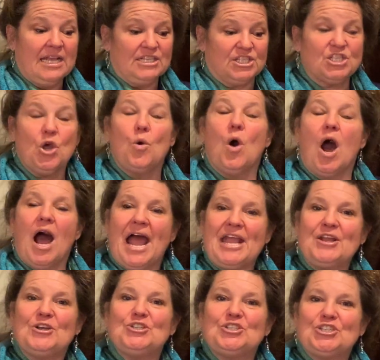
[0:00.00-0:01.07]
so I
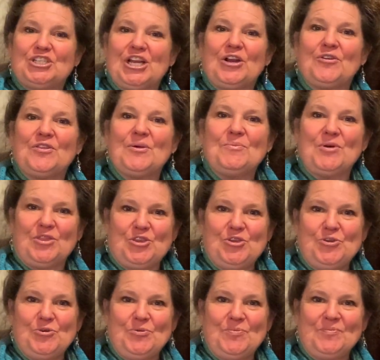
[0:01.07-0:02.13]
could share them with
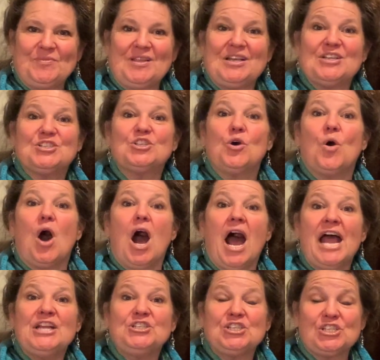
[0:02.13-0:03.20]
you. So
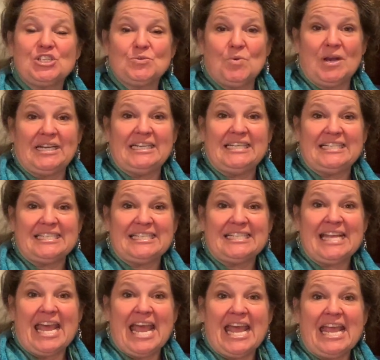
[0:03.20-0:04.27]
I just wanted to
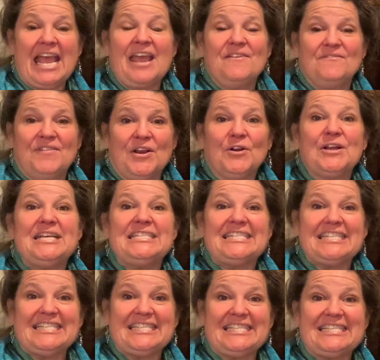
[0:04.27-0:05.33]
say a very
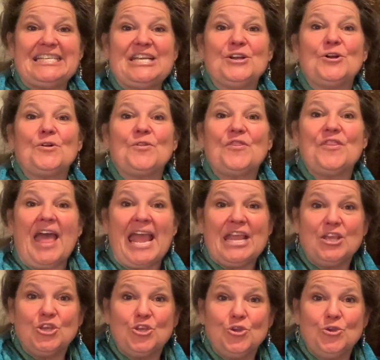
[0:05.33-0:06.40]
sincere
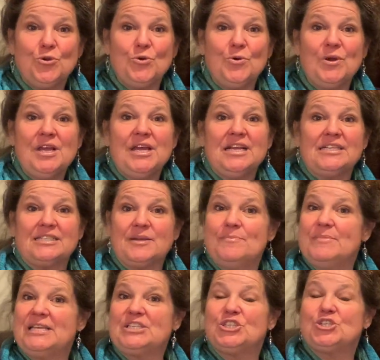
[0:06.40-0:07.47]
thank you to
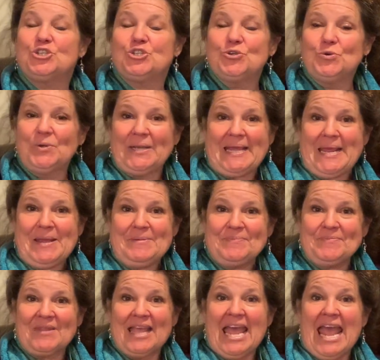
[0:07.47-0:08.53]
Miss Julie.
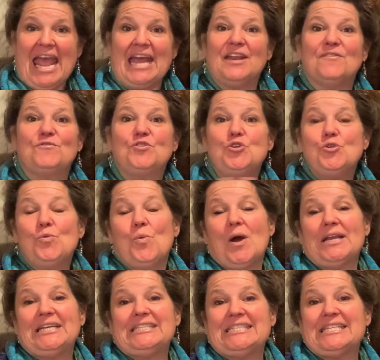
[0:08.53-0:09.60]
And if you
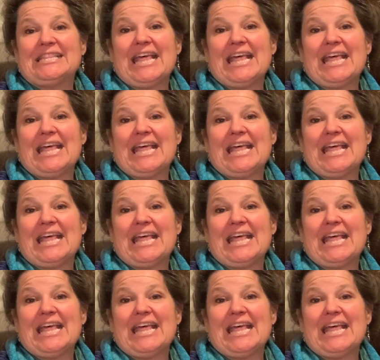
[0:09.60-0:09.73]
wanted to